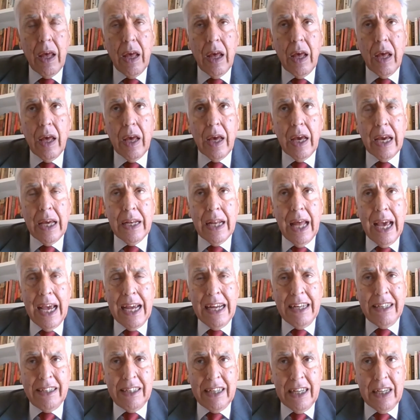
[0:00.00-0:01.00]
in
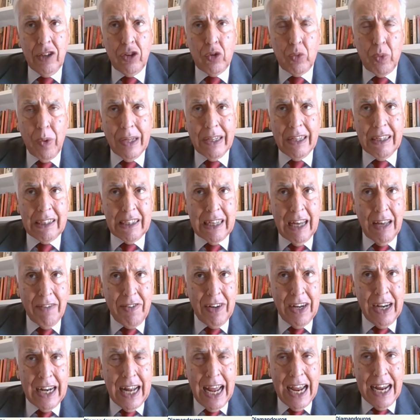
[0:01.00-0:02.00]
1827
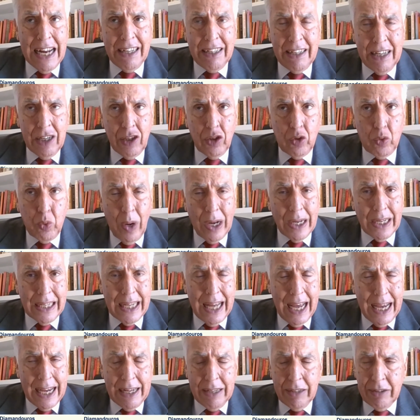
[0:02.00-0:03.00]
and
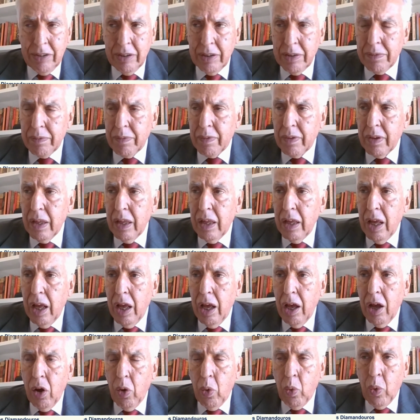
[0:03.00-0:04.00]
1828
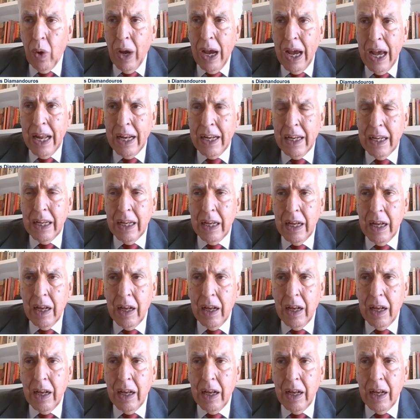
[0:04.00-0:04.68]
when,